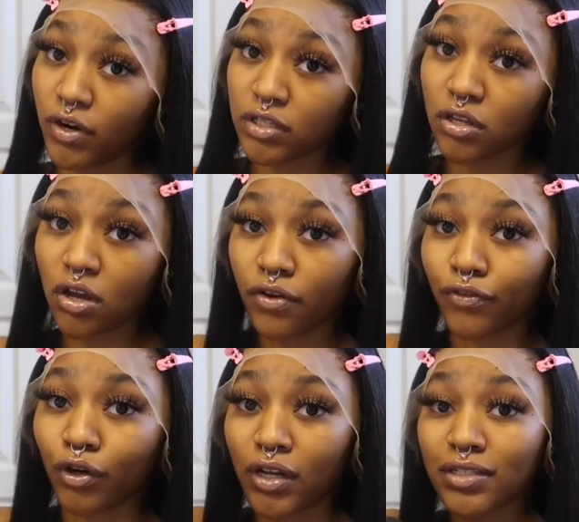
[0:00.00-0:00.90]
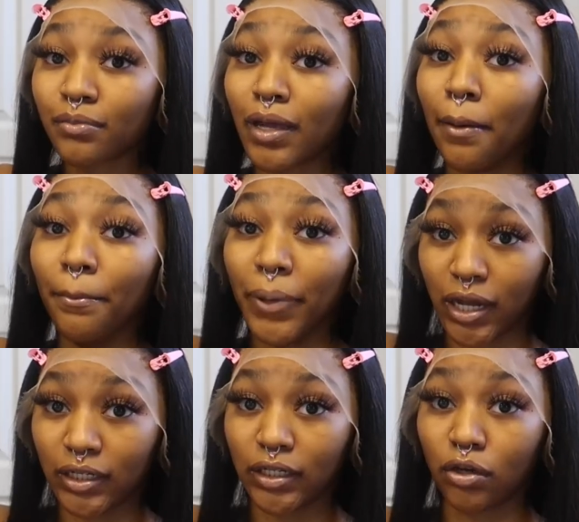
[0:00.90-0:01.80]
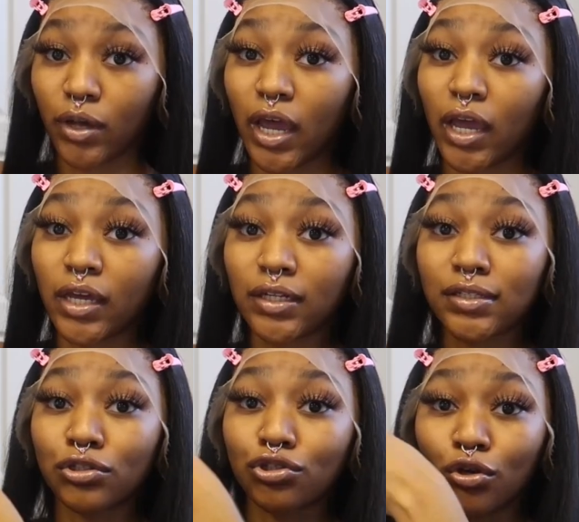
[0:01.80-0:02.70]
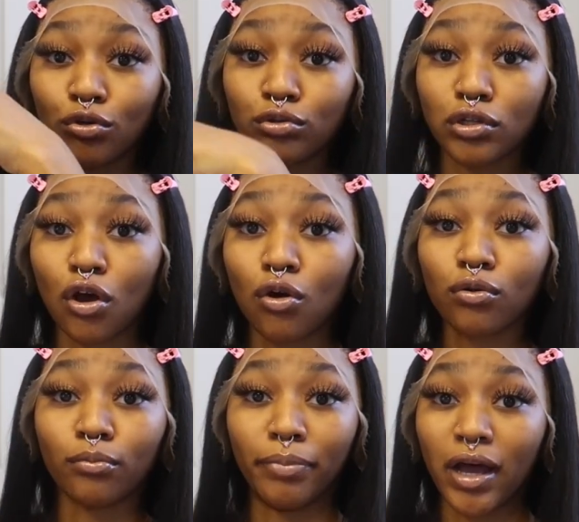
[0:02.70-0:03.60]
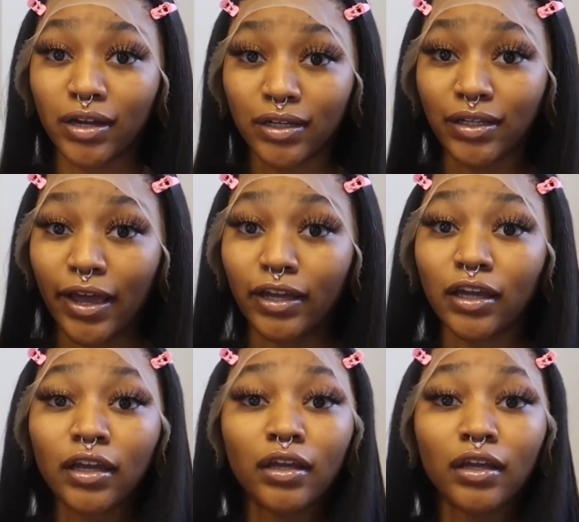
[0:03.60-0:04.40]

first off, girl, they sent me a bonnet, okay? And it's a two-tone bonnet. Like,